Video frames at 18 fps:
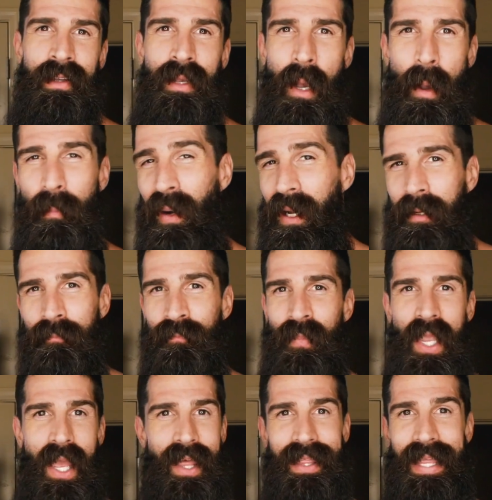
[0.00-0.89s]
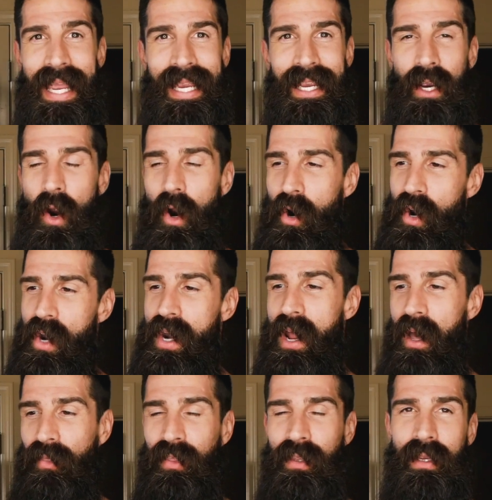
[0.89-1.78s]
Uh, but they are
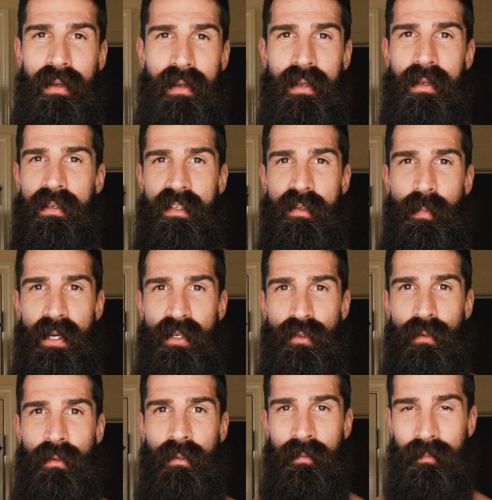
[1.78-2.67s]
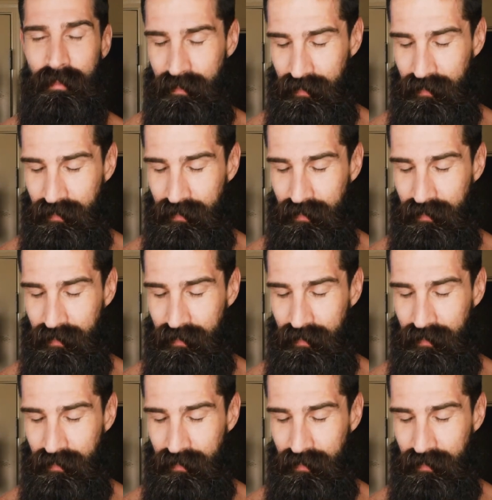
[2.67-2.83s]
nothing special.